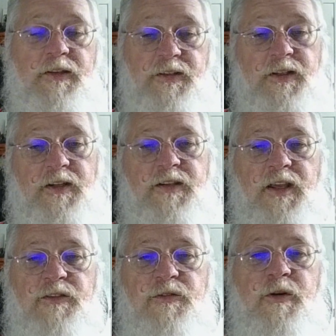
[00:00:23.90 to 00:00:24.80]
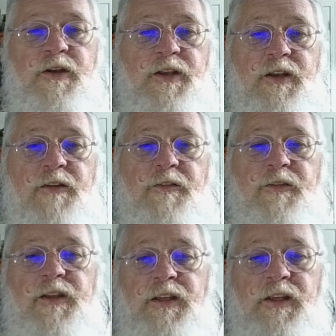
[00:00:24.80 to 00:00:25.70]
actually did a test run
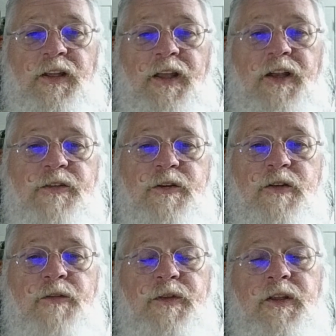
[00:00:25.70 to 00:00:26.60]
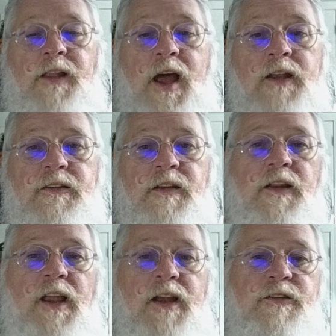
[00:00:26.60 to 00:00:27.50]
of the electrical on the lights. So
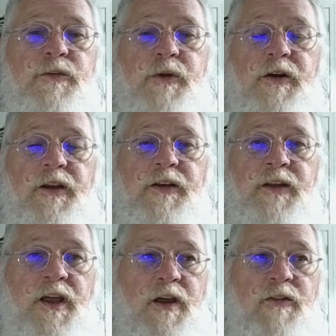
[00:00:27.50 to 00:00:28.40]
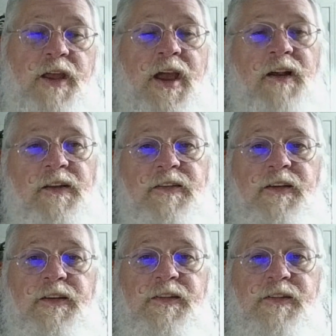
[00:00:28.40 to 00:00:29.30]
the lights are working, got all the outlets
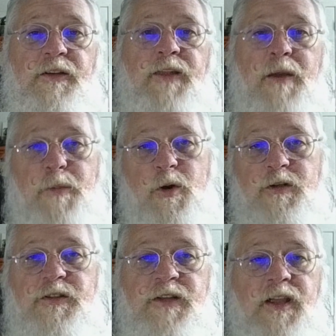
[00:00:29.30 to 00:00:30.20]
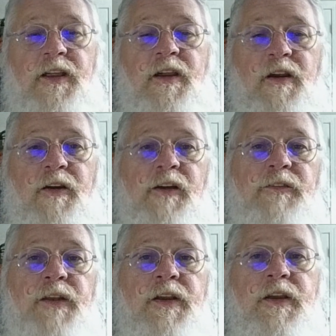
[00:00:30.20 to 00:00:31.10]
in. So that part's taken care
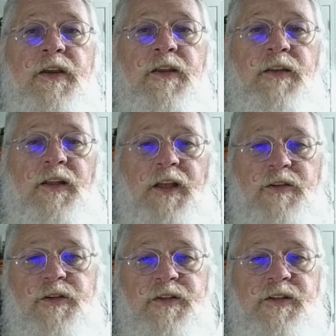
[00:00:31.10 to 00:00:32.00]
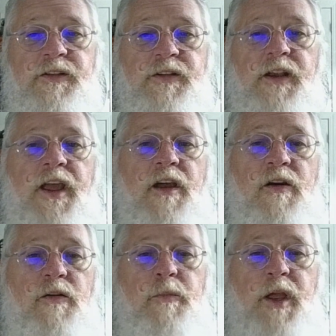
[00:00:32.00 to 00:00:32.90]
of. The electrician should
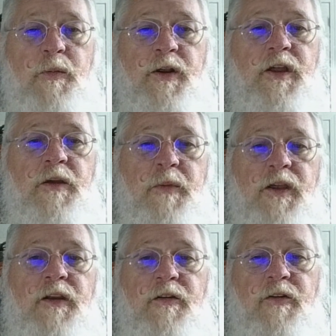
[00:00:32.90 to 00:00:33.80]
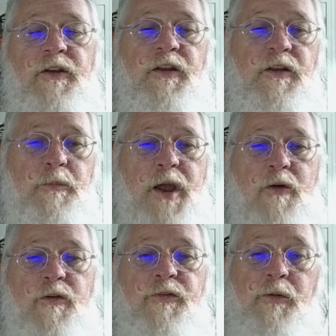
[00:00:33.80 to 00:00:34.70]
now be able to come in and run the
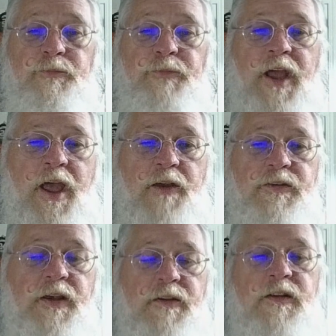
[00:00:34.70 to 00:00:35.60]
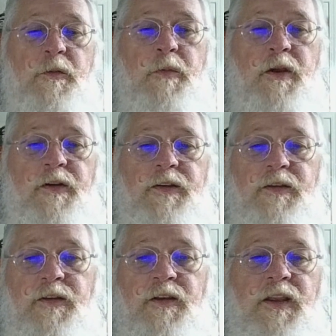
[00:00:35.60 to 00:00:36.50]
power from the house out to the
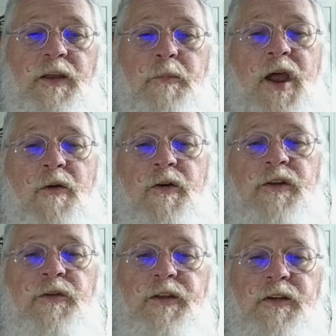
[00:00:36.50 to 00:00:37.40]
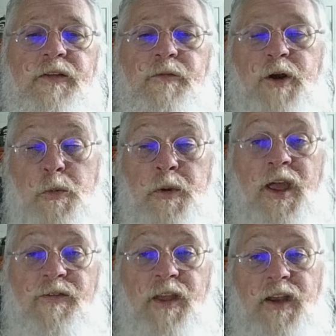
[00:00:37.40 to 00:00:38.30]
building and get power to it. We're hoping
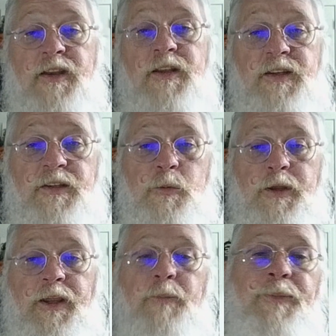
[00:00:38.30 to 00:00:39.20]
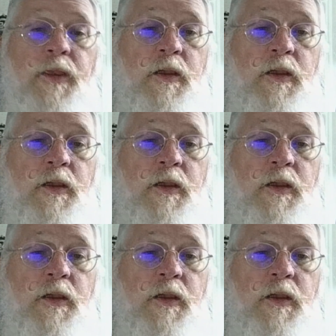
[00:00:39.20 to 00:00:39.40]
to have that done this week.